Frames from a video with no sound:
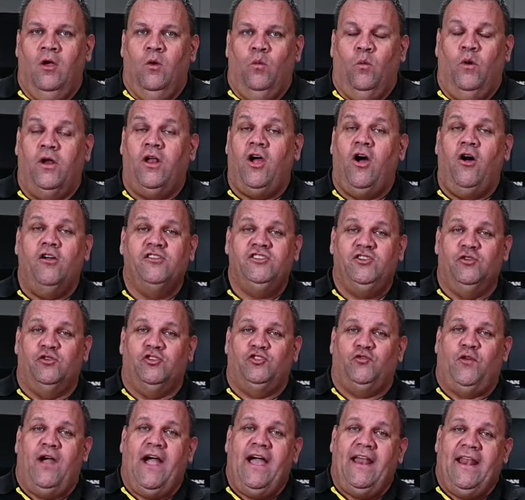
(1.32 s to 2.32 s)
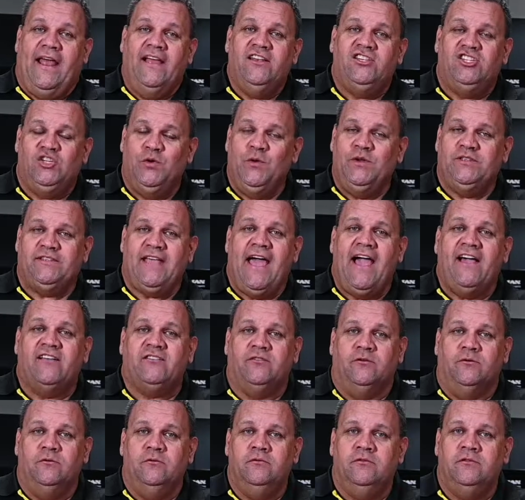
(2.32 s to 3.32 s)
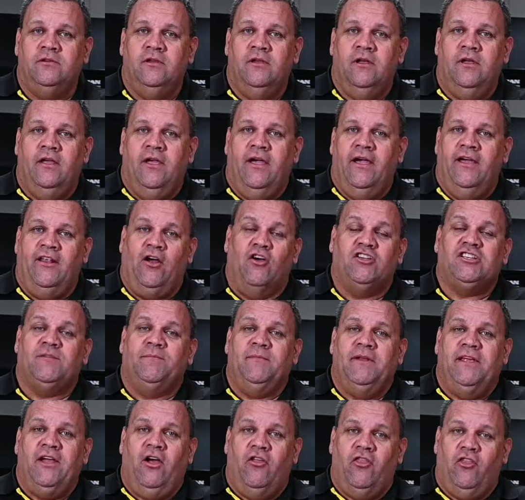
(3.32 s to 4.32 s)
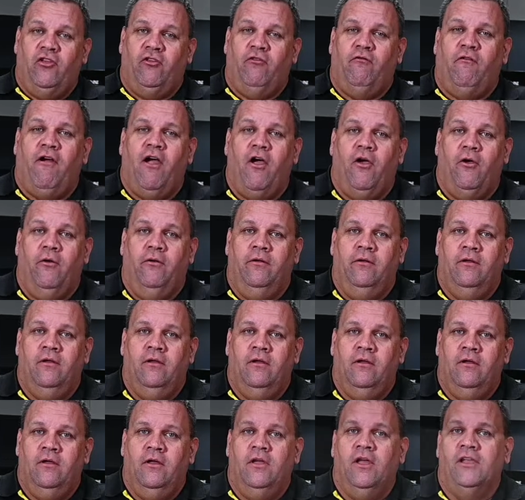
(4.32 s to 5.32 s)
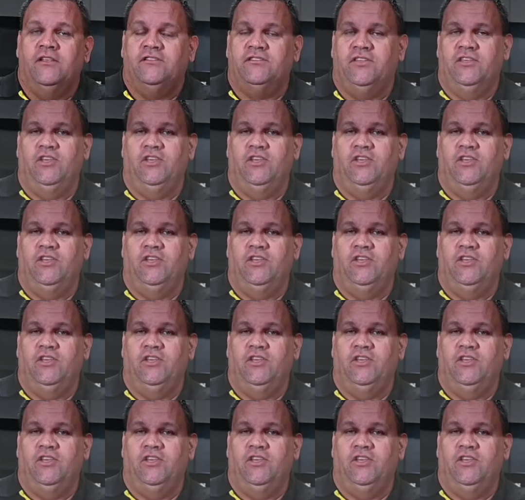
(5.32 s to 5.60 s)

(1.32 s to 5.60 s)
What holds your trailer to its axles and ultimately onto the road? It's the